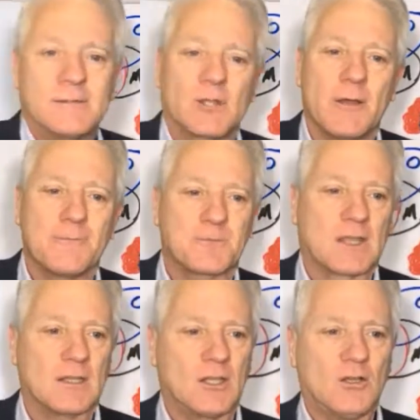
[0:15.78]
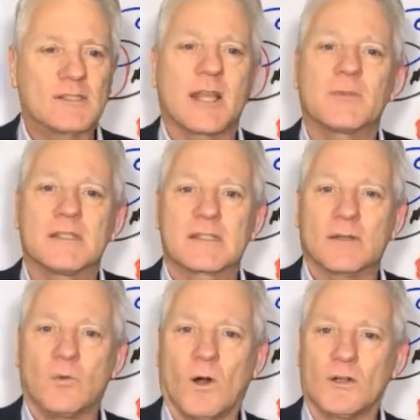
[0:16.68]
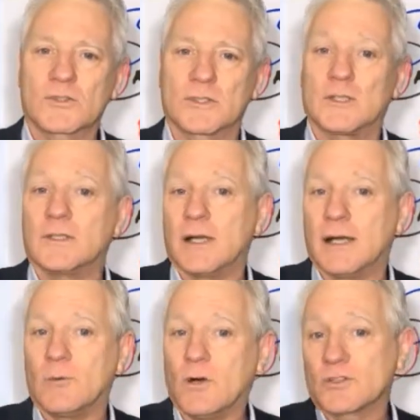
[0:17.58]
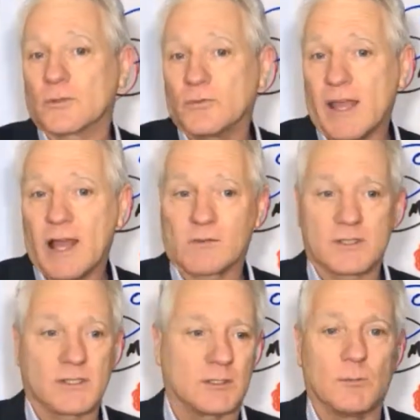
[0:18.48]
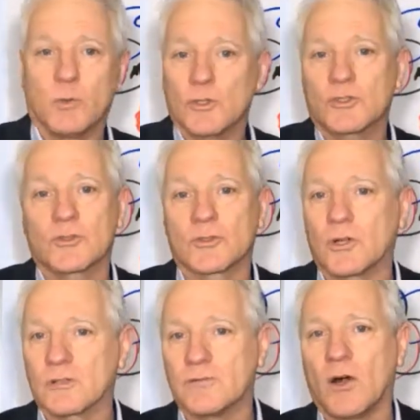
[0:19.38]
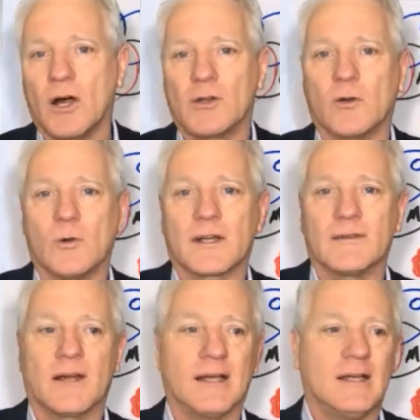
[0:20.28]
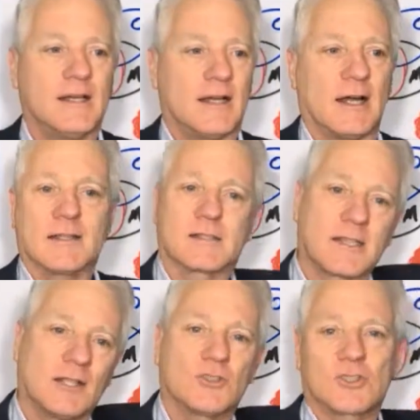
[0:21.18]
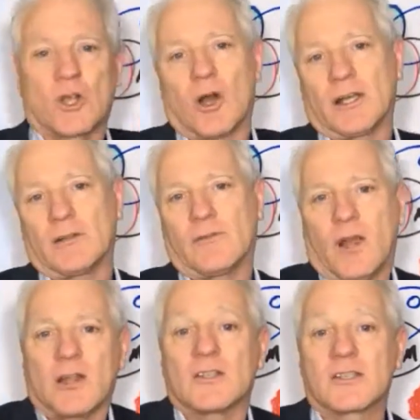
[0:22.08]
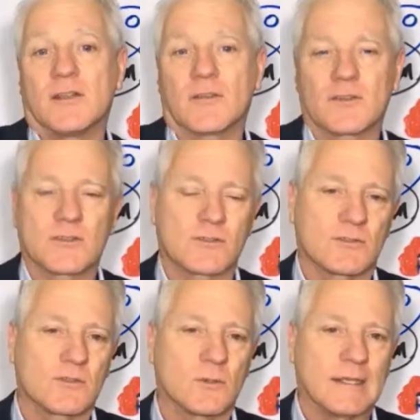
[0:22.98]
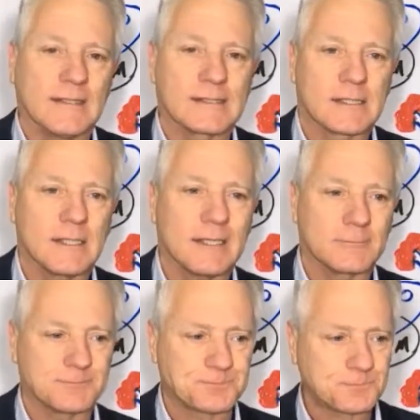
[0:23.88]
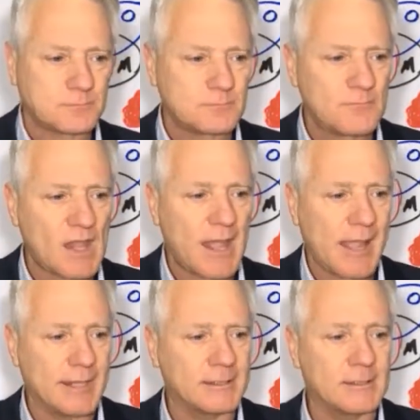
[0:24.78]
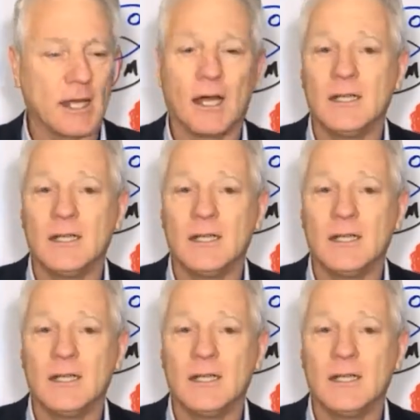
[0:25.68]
So the concept is, whilst the flower is in the bush or on a vine or whatever, the sun's shining, photosynthesis is doing its thing, and